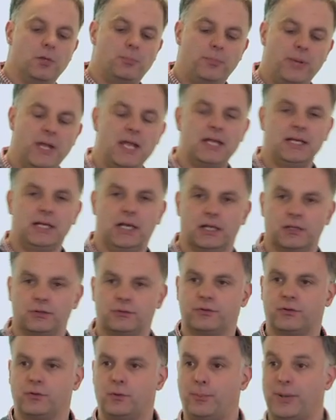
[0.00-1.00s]
appealing
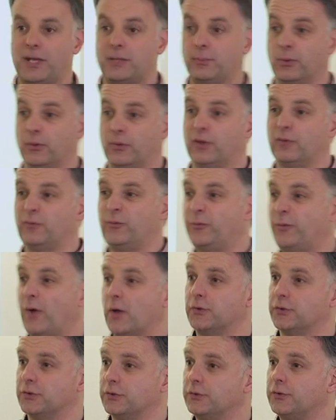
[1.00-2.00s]
to the people that
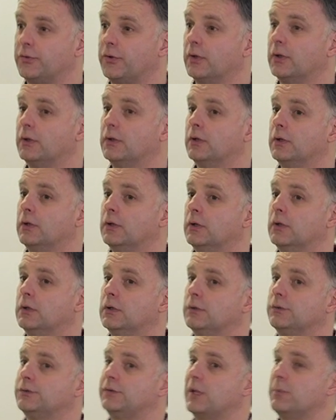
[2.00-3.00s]
fund,
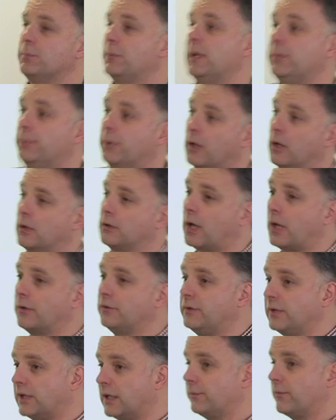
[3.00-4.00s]
then people aren't going
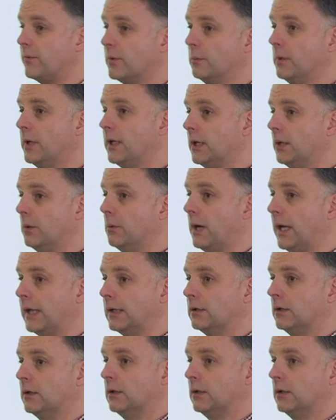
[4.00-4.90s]
to give their money away.